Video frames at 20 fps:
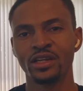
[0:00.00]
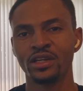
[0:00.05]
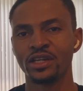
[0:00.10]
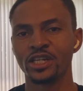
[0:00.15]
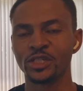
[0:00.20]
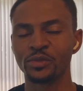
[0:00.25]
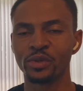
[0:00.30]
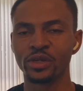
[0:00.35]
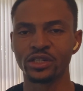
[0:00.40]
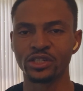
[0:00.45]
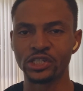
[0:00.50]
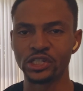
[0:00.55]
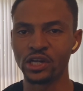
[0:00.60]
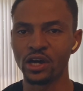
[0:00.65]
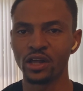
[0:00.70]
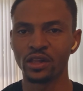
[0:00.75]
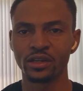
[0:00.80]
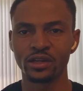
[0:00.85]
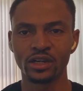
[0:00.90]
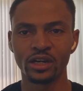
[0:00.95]
It's been a
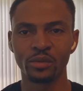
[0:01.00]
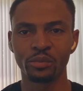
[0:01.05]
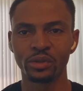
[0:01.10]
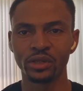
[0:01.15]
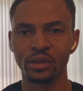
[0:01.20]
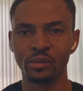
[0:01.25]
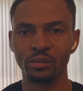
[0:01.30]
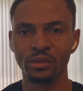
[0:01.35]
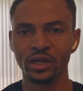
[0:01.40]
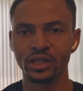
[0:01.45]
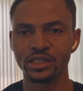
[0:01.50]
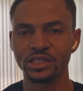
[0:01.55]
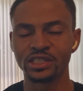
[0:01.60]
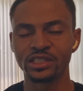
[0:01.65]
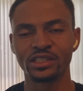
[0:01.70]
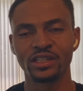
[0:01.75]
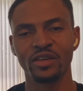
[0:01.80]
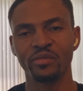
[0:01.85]
solid couple of months.